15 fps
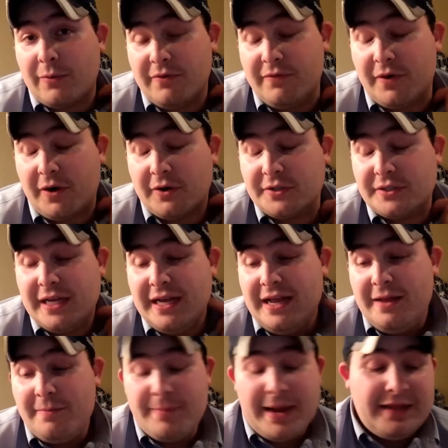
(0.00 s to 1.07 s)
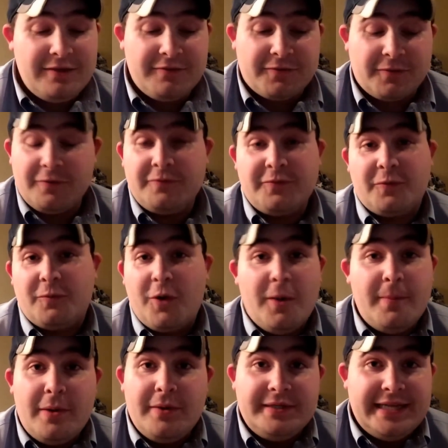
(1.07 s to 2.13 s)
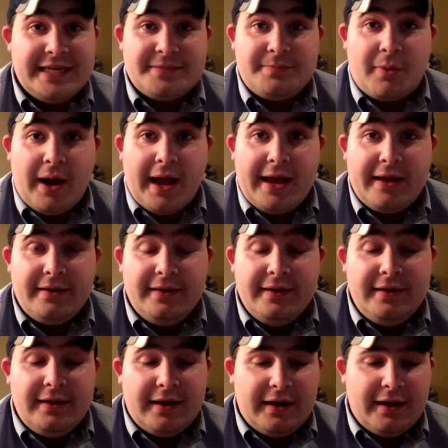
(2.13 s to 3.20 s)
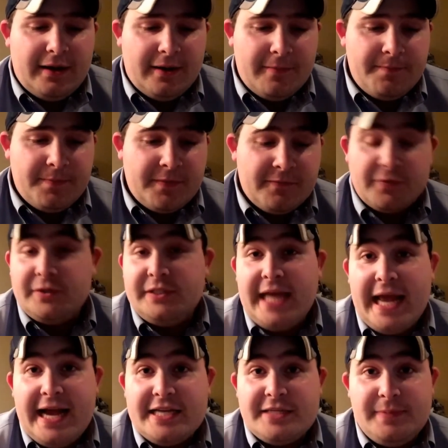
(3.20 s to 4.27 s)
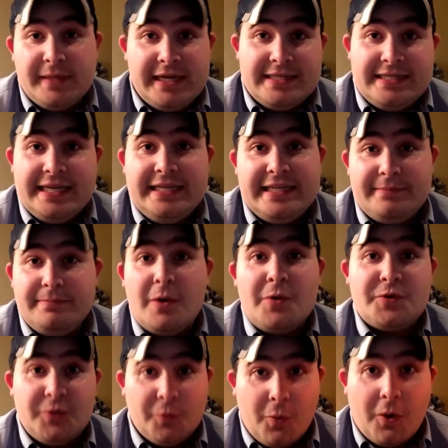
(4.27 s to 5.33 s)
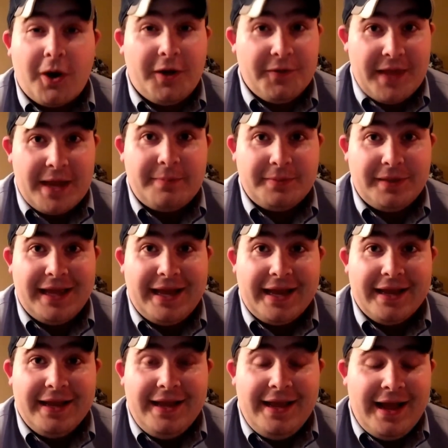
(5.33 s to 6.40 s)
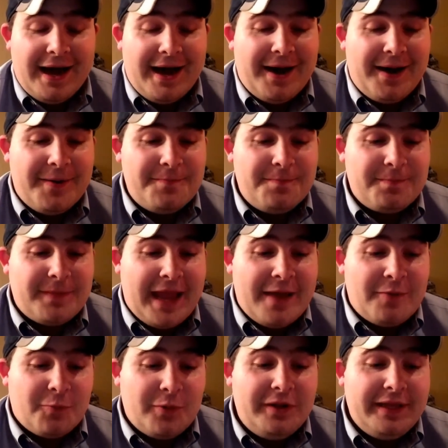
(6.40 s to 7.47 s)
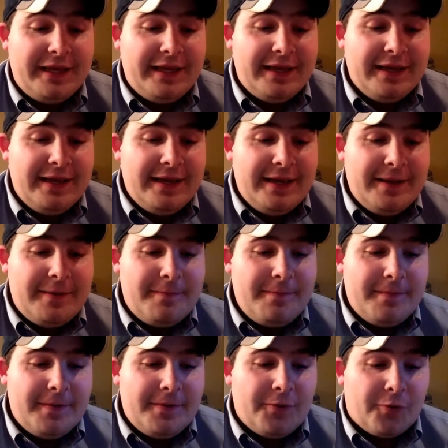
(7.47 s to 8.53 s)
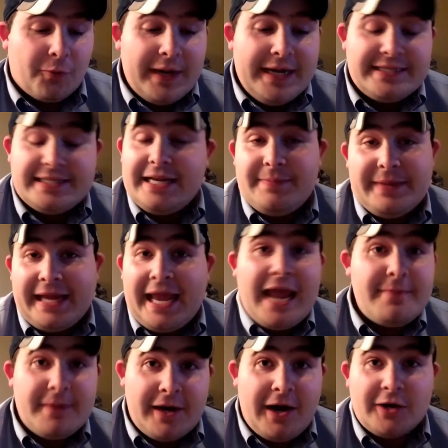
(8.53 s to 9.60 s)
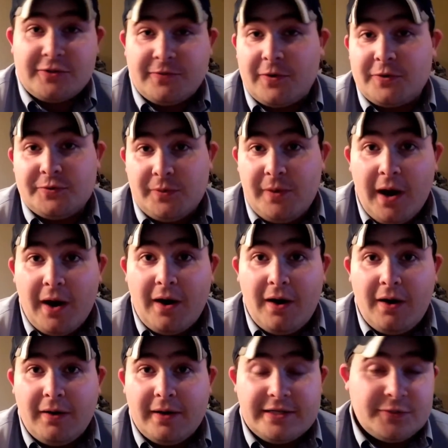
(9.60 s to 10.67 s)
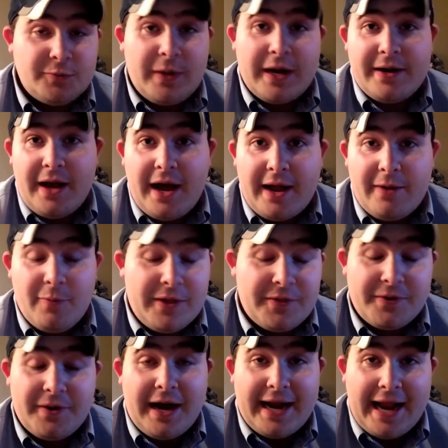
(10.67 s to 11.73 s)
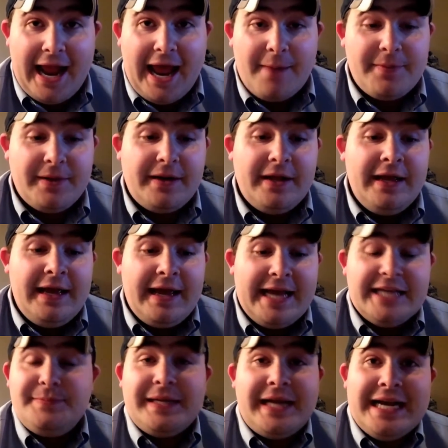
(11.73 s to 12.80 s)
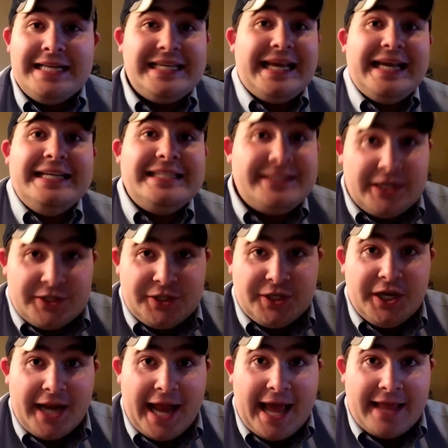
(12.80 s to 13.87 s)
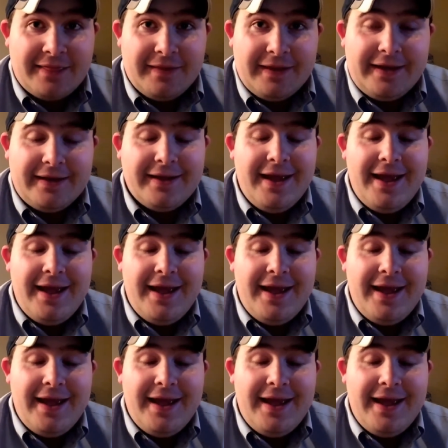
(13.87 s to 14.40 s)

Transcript: reversed, mainly for Romo and Dez Bryant. For Dez, because he did most of the work on that play, and really the reason it became a controversial call as to whether or not it happened is because he is such a good athlete,